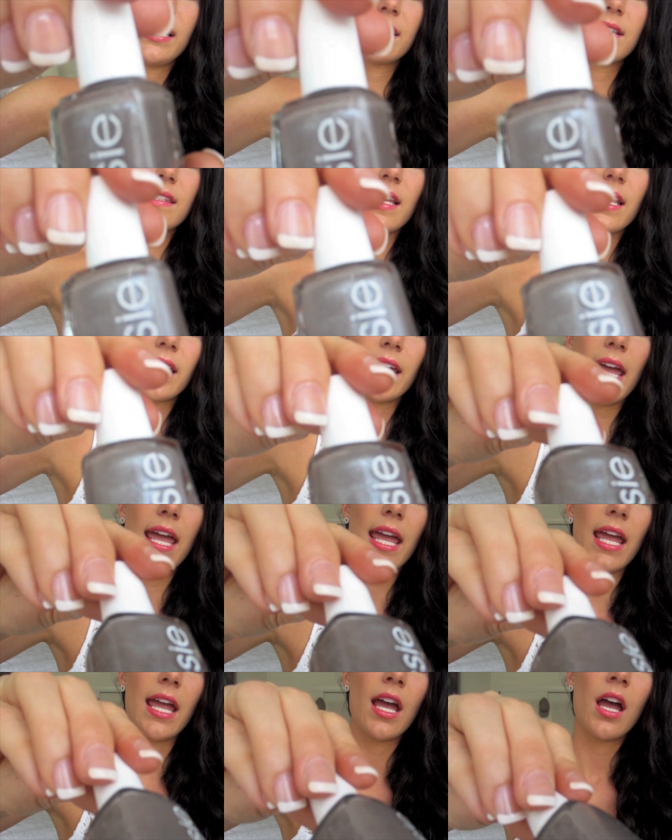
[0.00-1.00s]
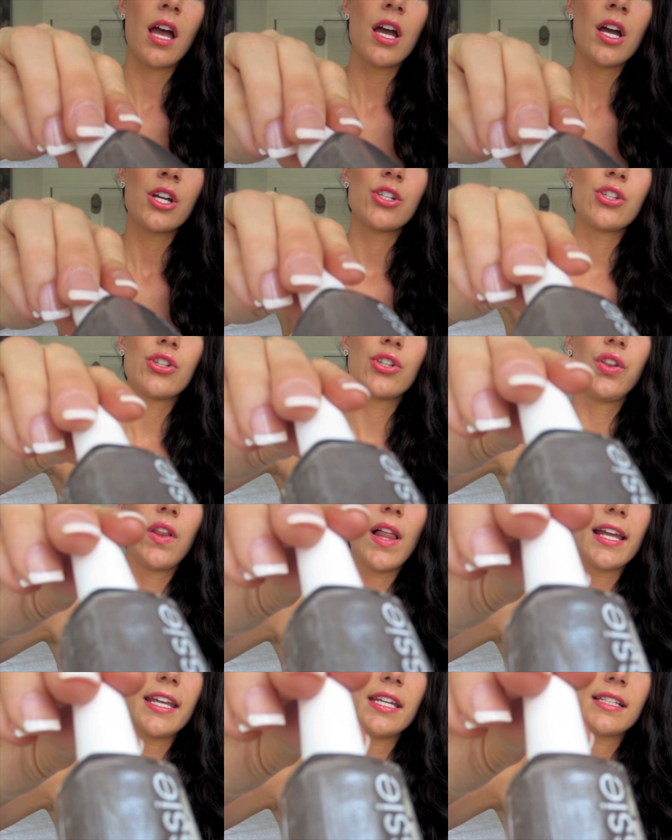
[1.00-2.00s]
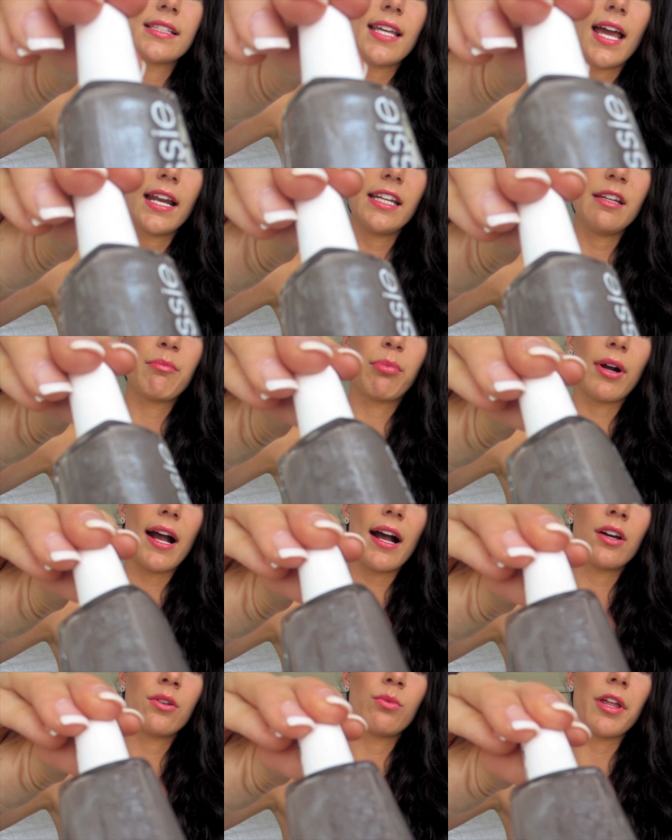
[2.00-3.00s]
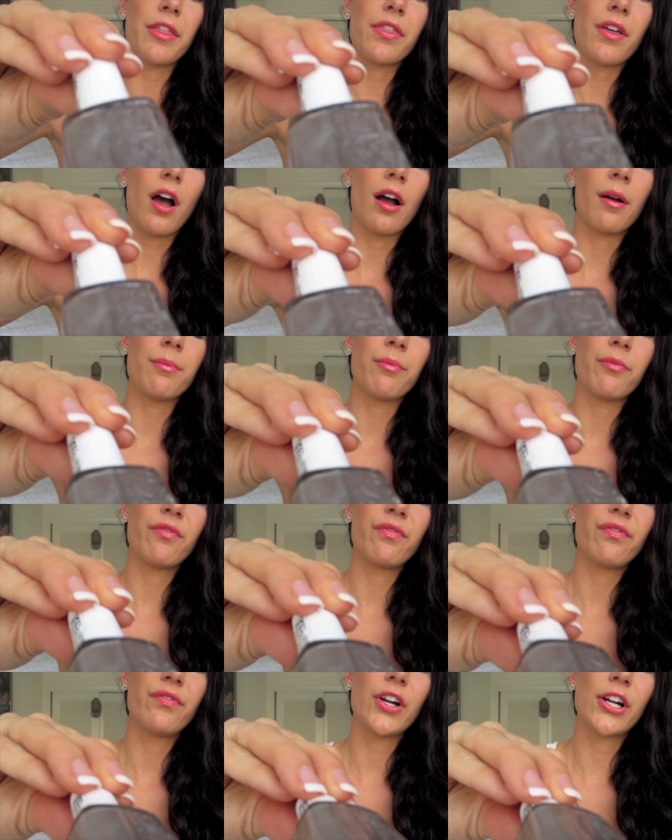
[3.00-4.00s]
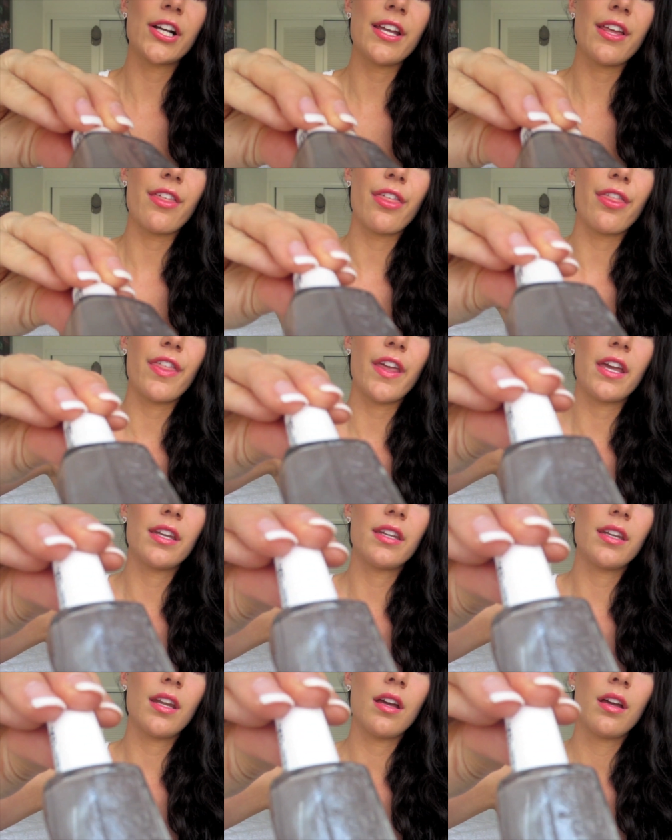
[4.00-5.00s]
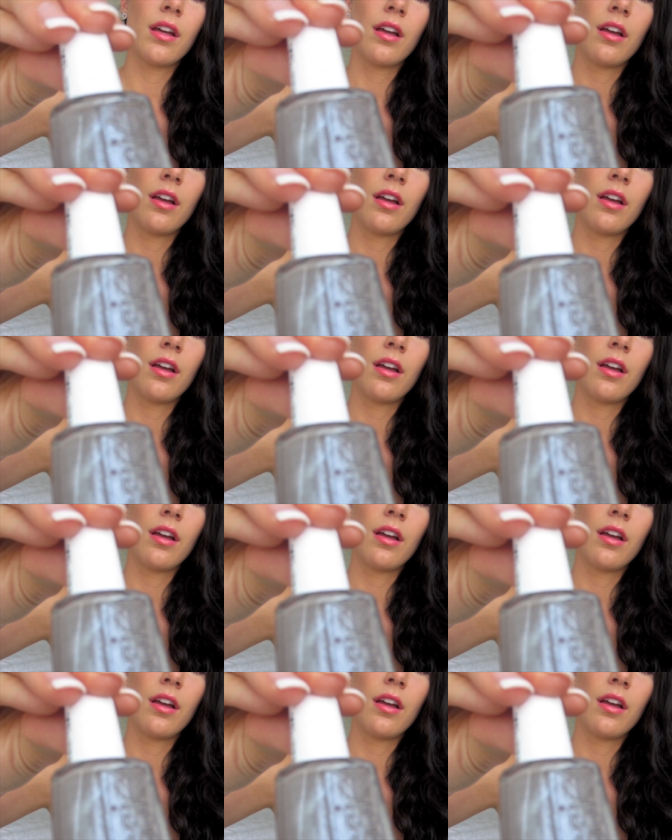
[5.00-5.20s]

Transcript: It's like a light teddy brown with very thin,